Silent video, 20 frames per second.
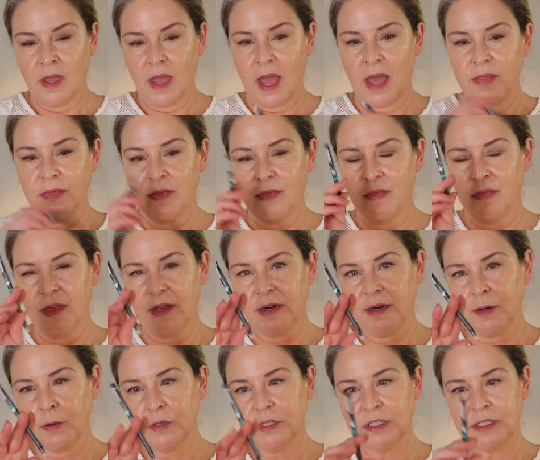And then
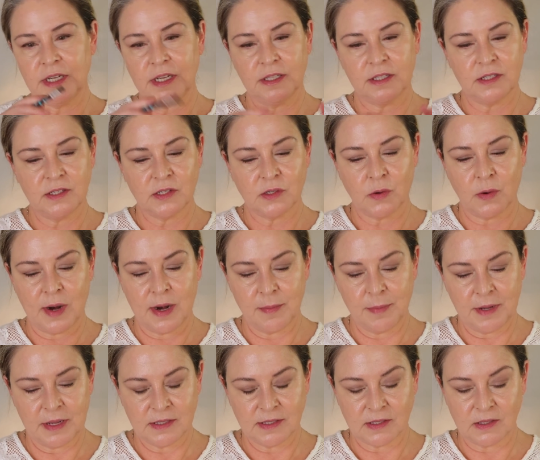I'm going to take this gray
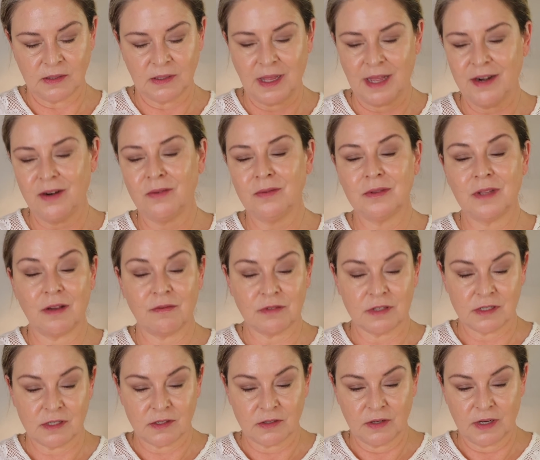pencil. I don't love
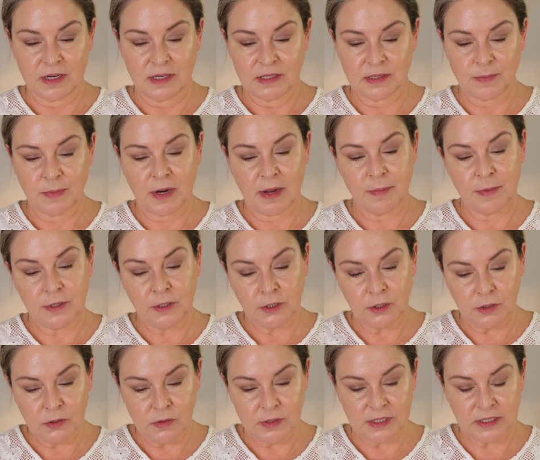this, you guys, but I've been
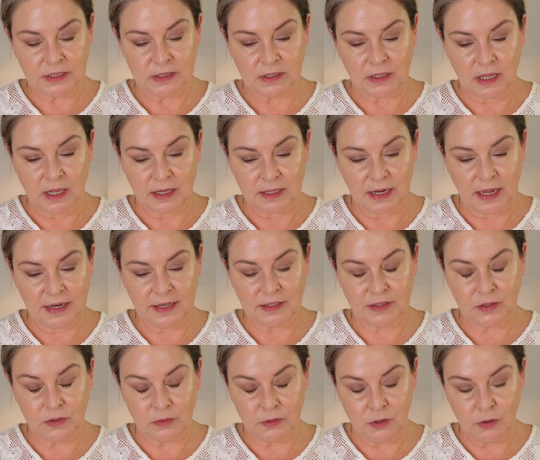using it a lot, and I
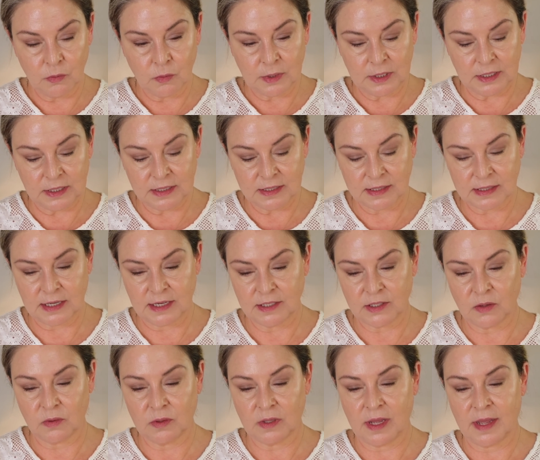don't know what it is that I
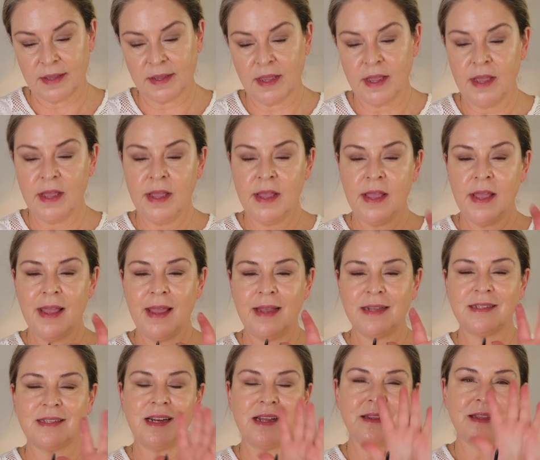don't like.
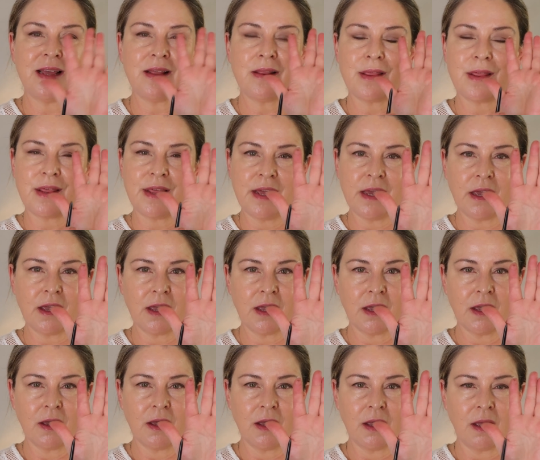It's not that thick,
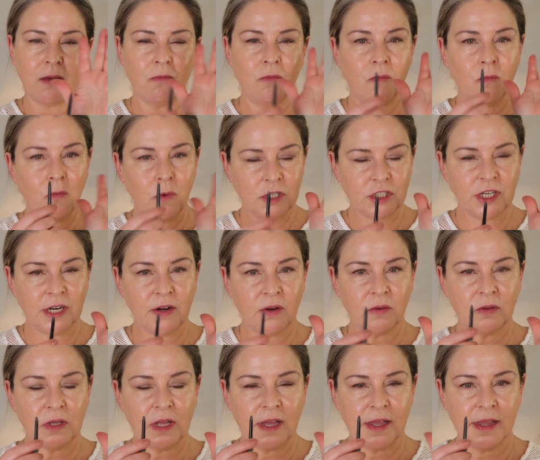which I
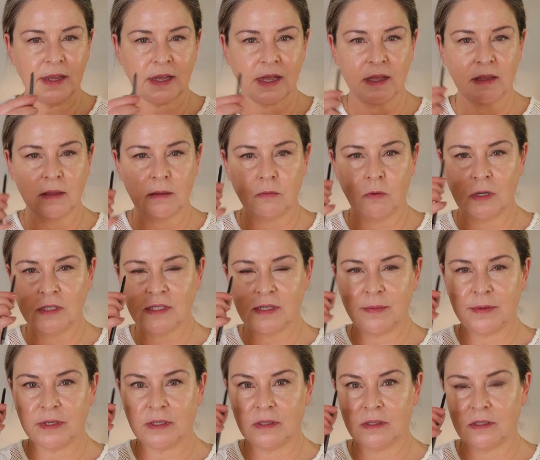don't like. I want
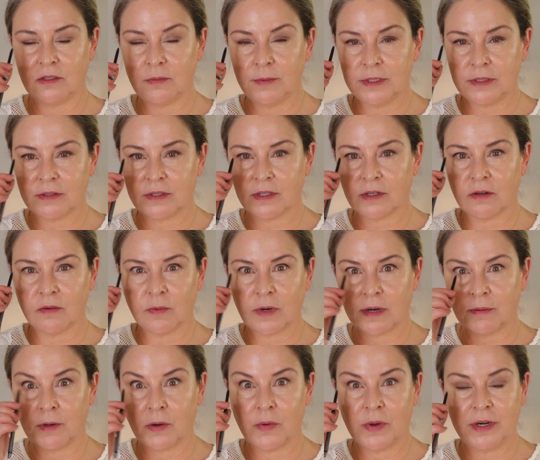something a little bit thicker when
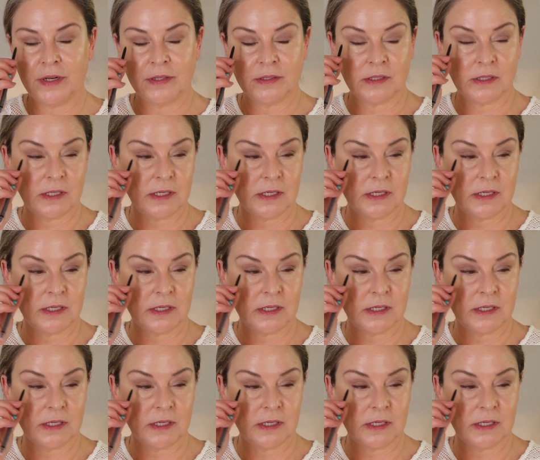I'm going into